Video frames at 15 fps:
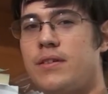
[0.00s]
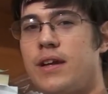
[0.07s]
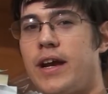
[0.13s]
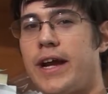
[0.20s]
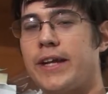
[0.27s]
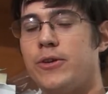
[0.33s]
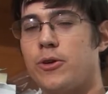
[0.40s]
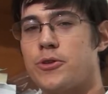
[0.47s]

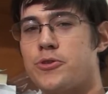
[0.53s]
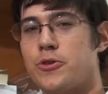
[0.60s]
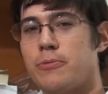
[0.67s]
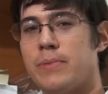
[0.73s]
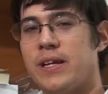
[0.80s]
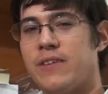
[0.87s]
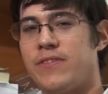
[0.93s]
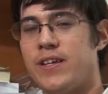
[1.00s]
I ignore
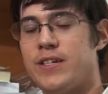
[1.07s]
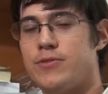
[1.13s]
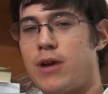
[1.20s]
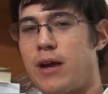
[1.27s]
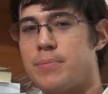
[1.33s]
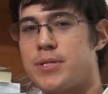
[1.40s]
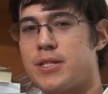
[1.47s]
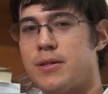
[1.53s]
Truman if he
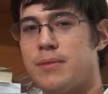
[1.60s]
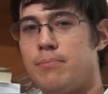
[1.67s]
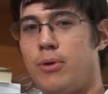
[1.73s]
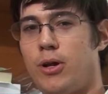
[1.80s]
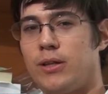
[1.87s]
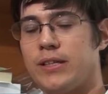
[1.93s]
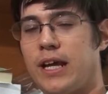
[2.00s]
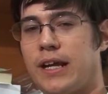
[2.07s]
drops the
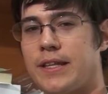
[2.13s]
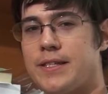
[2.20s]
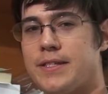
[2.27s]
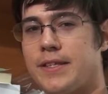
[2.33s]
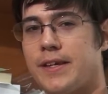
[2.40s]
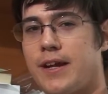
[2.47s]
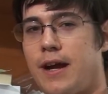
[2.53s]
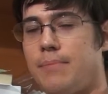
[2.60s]
ball not
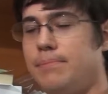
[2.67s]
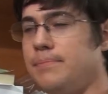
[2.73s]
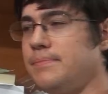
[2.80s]
into the cup.